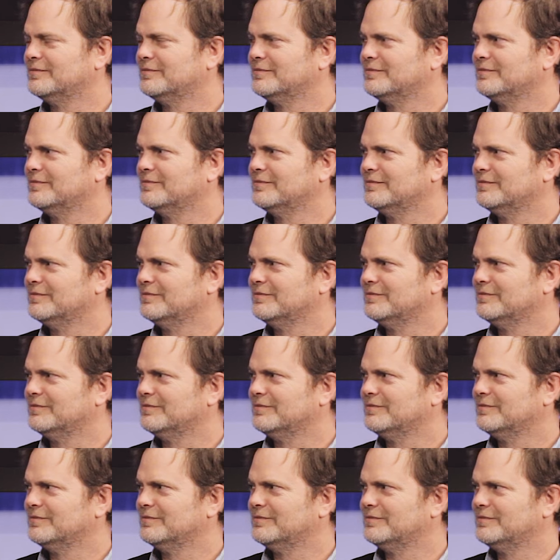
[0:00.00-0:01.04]

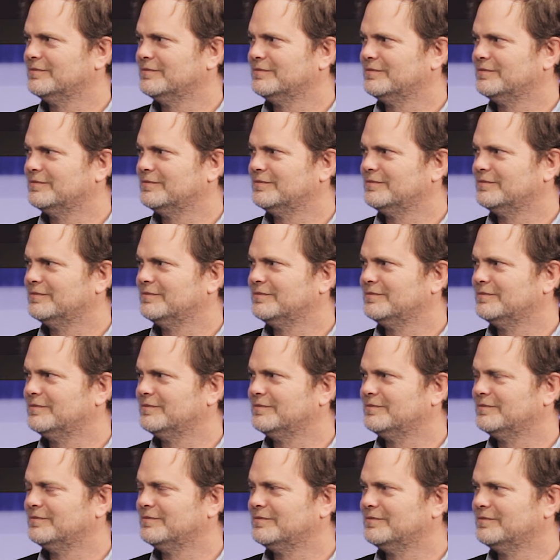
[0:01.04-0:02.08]

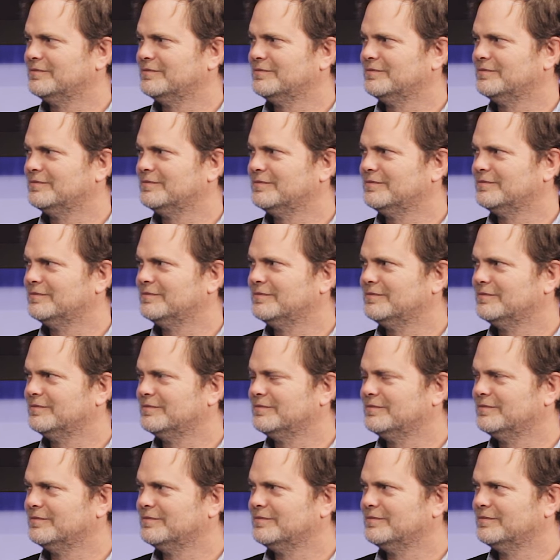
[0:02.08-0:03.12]

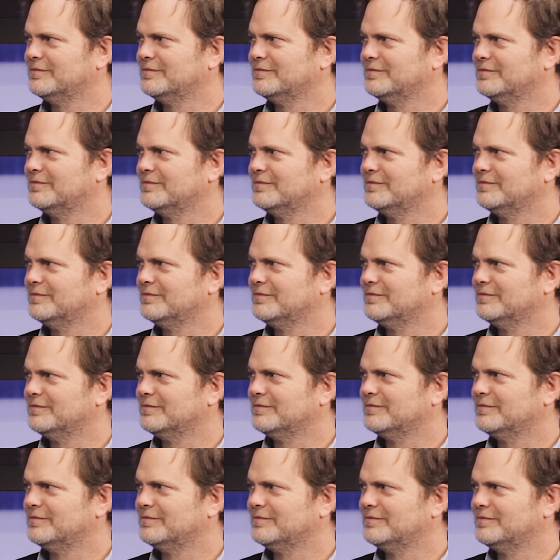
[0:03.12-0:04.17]

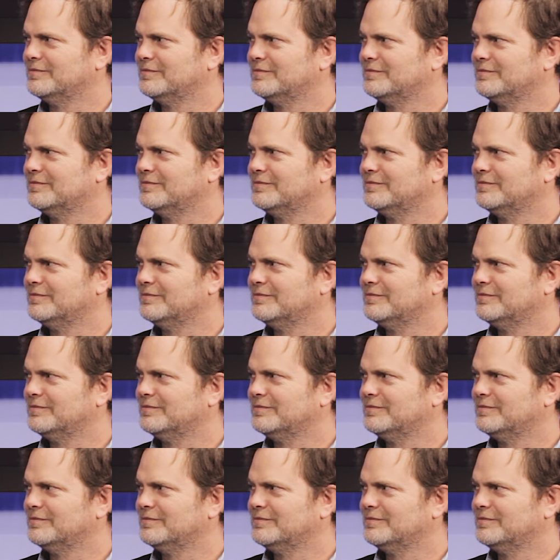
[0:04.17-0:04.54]
(not speaking)